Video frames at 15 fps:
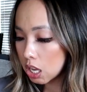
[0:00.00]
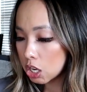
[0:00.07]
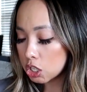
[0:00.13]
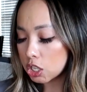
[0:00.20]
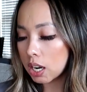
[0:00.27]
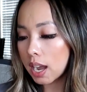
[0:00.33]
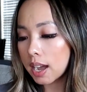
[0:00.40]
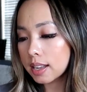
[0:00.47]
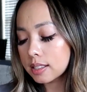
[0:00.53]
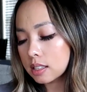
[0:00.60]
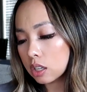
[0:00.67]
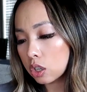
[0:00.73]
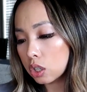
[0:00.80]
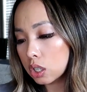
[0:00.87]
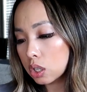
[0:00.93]
She
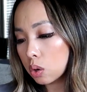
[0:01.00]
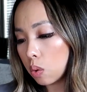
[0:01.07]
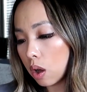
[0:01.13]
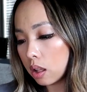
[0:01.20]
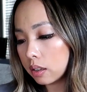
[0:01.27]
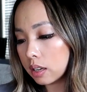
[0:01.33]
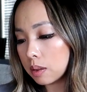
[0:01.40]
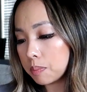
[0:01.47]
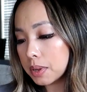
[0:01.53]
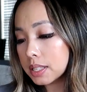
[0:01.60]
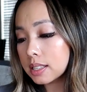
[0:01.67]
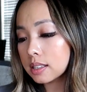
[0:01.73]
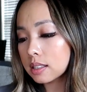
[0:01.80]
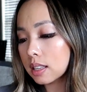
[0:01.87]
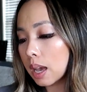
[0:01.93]
asked, good quality
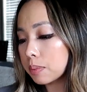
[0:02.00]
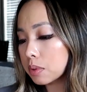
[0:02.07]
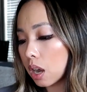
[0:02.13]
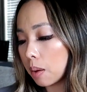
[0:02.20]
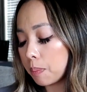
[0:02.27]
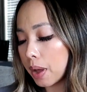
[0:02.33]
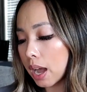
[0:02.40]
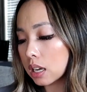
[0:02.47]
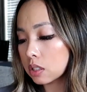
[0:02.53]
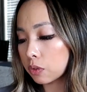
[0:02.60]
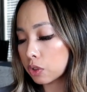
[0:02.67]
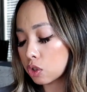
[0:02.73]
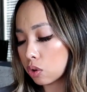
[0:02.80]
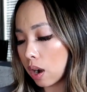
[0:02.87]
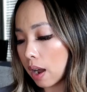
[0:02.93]
business laptop bags
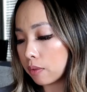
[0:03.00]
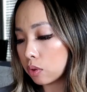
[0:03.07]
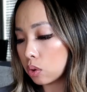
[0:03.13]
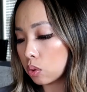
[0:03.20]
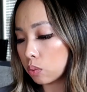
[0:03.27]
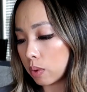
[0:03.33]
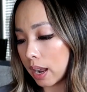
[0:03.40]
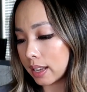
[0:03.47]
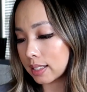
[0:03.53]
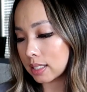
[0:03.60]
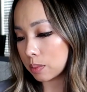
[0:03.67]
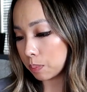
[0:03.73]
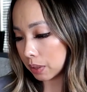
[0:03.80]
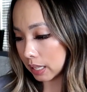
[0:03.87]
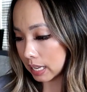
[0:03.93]
for travel recs,
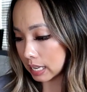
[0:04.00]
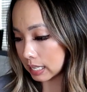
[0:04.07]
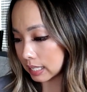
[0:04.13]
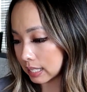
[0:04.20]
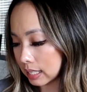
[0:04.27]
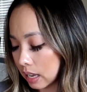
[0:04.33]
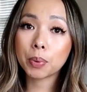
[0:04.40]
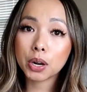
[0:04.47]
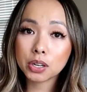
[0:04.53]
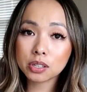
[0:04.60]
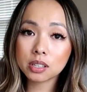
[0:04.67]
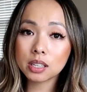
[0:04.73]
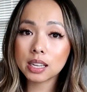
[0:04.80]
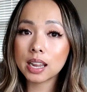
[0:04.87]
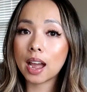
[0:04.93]
please.
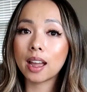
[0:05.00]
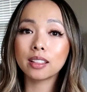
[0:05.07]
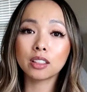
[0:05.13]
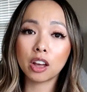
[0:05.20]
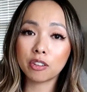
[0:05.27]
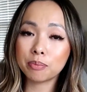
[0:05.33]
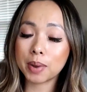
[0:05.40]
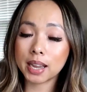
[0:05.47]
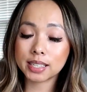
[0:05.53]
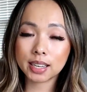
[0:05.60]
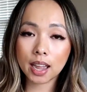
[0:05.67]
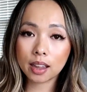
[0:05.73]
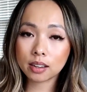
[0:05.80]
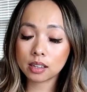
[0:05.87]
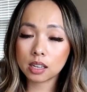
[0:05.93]
Personally, I love my
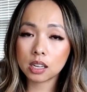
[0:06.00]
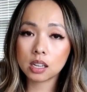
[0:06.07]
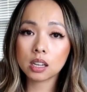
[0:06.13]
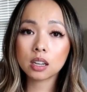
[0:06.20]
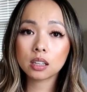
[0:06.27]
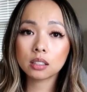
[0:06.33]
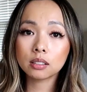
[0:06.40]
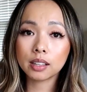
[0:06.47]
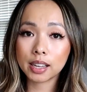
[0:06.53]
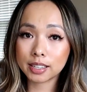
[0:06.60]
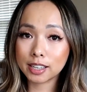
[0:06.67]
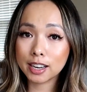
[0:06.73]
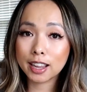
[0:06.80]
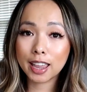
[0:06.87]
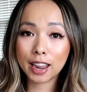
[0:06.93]
Dagny
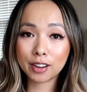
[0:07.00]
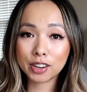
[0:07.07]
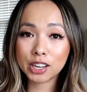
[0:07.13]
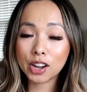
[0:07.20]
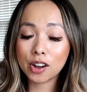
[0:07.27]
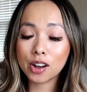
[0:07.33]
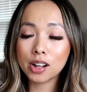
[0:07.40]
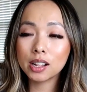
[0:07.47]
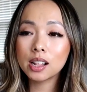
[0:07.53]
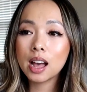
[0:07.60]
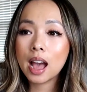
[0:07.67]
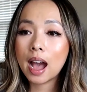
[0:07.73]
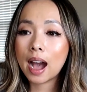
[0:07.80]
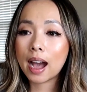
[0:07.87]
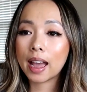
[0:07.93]
Landon carry-all.
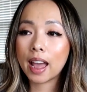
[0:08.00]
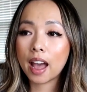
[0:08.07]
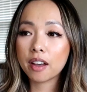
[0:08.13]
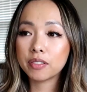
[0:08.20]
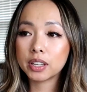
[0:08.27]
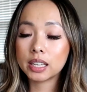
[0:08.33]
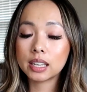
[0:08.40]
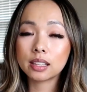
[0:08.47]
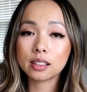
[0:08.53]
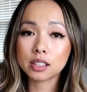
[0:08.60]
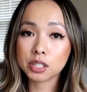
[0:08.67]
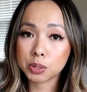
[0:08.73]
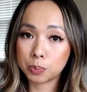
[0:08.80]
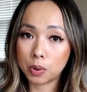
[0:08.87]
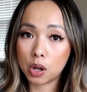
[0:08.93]
I have it in the
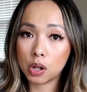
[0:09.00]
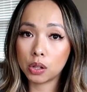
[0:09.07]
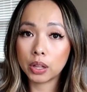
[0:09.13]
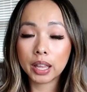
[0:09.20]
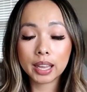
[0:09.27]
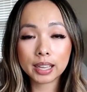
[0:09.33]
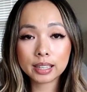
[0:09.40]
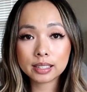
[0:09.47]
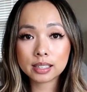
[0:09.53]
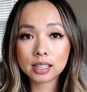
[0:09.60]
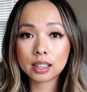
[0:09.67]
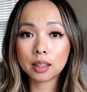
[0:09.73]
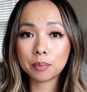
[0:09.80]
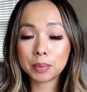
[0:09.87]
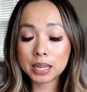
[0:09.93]
small and
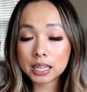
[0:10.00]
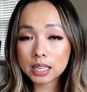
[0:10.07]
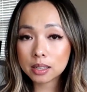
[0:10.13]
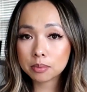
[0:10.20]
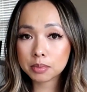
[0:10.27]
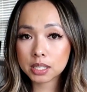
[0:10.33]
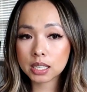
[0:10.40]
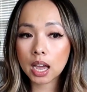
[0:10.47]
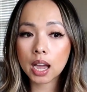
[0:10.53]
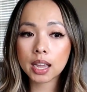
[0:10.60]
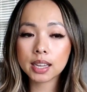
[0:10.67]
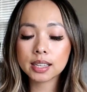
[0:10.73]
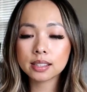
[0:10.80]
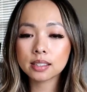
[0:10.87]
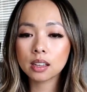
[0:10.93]
in the medium
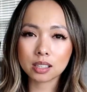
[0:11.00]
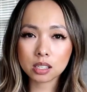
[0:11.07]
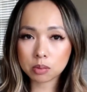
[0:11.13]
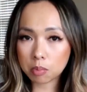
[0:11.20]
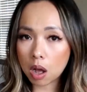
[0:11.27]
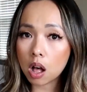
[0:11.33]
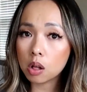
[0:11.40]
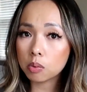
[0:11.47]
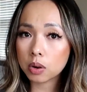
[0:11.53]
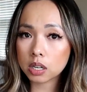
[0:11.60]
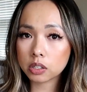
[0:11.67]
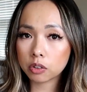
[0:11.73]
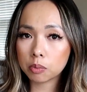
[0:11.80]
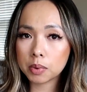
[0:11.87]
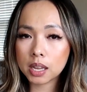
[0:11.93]
size. The small
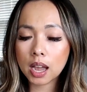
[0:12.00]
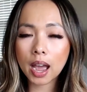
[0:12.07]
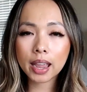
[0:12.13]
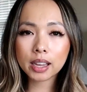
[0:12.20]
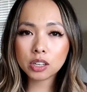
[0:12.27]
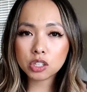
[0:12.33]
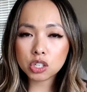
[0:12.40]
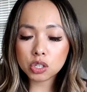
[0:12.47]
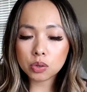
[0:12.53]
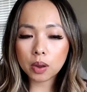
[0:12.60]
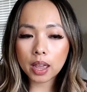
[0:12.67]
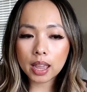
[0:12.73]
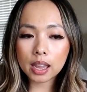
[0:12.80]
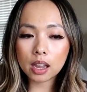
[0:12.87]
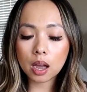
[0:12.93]
works for me. I can do
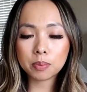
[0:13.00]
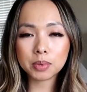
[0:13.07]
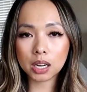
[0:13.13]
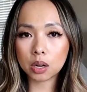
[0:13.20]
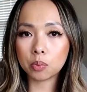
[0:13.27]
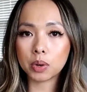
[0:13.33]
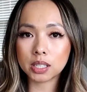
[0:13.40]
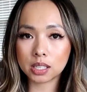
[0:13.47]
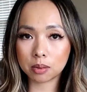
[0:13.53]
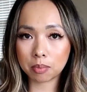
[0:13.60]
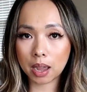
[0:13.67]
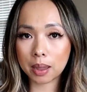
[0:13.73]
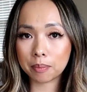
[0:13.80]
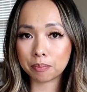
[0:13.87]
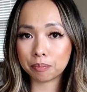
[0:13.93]
a updated what's in
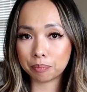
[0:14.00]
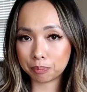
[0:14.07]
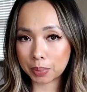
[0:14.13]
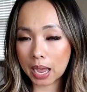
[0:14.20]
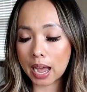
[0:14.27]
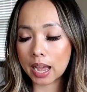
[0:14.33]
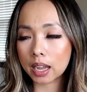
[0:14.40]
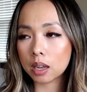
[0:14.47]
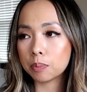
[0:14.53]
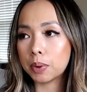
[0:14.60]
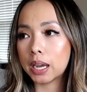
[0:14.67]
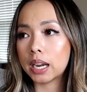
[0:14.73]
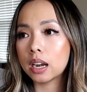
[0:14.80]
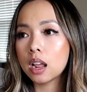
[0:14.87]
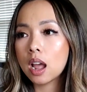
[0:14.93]
my bag,
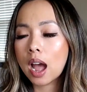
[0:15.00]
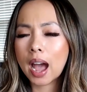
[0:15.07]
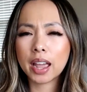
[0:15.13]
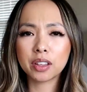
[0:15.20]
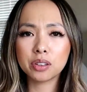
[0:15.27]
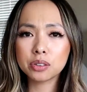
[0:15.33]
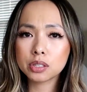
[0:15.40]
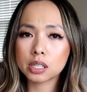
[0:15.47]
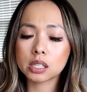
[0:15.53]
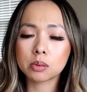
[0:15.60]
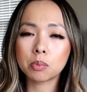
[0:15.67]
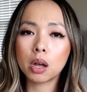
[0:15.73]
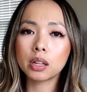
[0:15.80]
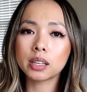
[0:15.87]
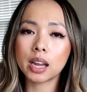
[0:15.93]
but I use the
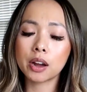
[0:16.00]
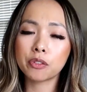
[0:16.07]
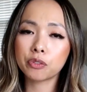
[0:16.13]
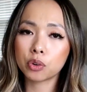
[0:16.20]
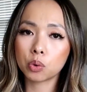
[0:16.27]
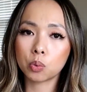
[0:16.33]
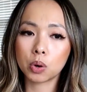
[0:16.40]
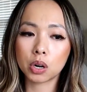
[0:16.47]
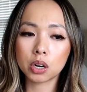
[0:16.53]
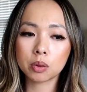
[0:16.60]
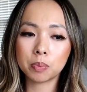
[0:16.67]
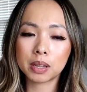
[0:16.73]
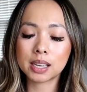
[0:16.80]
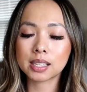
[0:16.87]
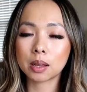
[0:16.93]
small now for
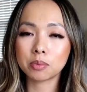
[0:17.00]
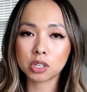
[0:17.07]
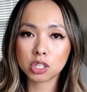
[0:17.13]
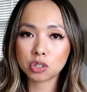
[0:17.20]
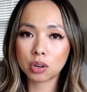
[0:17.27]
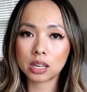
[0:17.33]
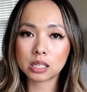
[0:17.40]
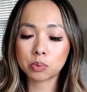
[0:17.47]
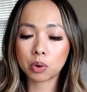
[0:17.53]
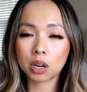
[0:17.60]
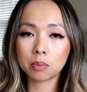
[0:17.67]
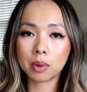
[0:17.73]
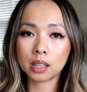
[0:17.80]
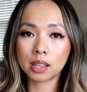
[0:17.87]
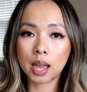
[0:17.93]
work because I'm just
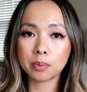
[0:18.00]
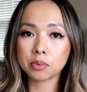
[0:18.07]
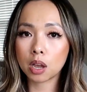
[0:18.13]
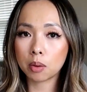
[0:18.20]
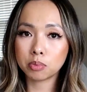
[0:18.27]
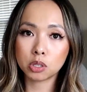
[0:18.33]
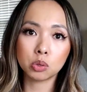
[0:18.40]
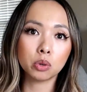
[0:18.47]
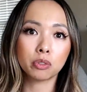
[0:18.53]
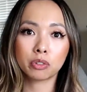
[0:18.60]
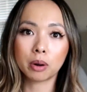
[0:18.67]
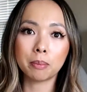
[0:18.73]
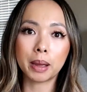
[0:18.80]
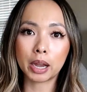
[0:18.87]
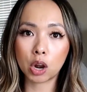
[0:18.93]
transporting my laptop to and
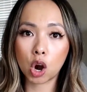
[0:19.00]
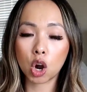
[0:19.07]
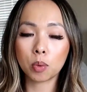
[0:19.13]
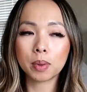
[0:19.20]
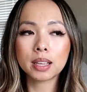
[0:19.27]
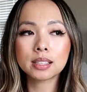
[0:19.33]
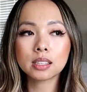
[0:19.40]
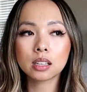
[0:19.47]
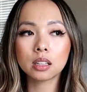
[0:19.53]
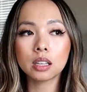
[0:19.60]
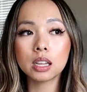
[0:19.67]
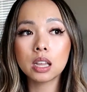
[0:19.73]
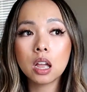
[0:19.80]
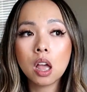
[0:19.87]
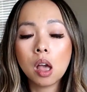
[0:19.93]
from my car
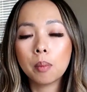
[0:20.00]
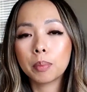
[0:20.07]
basically.